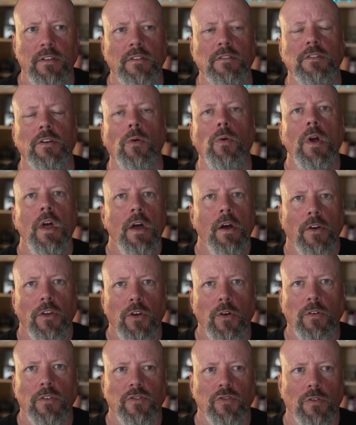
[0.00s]
And so
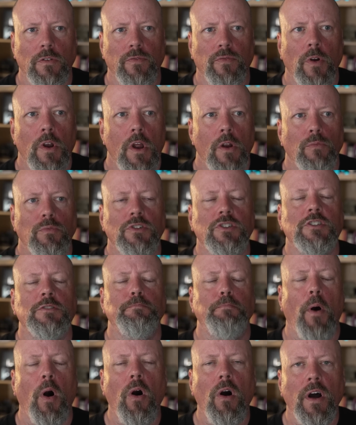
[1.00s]
you can sort of
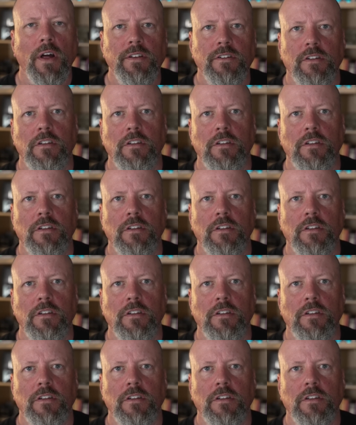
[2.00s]
respond